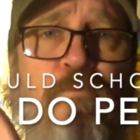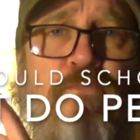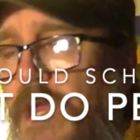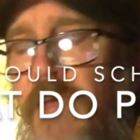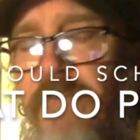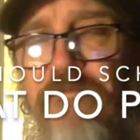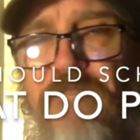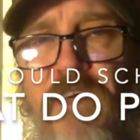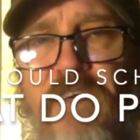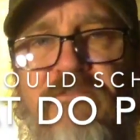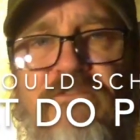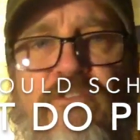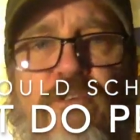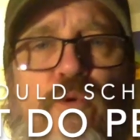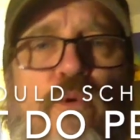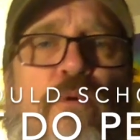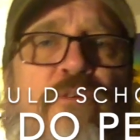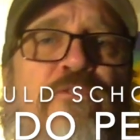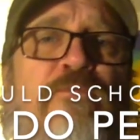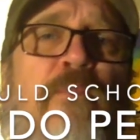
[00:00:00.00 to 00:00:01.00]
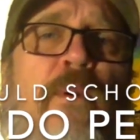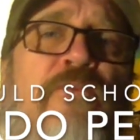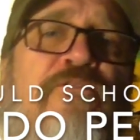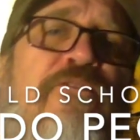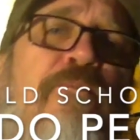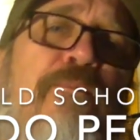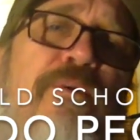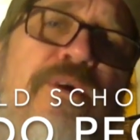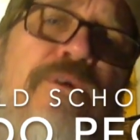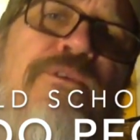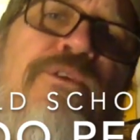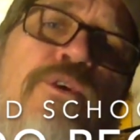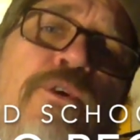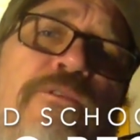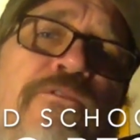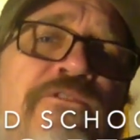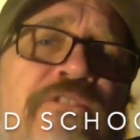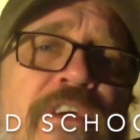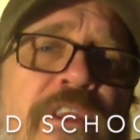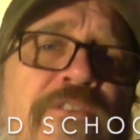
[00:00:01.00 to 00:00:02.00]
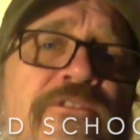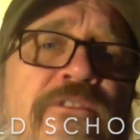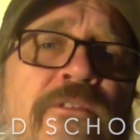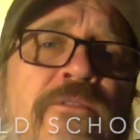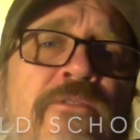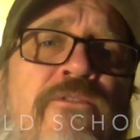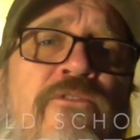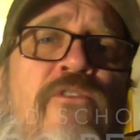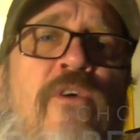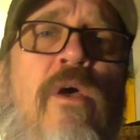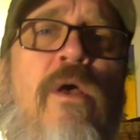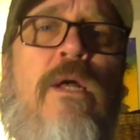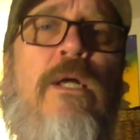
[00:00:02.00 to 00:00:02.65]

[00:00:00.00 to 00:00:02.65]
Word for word: If, if school's supposed to build good citizens,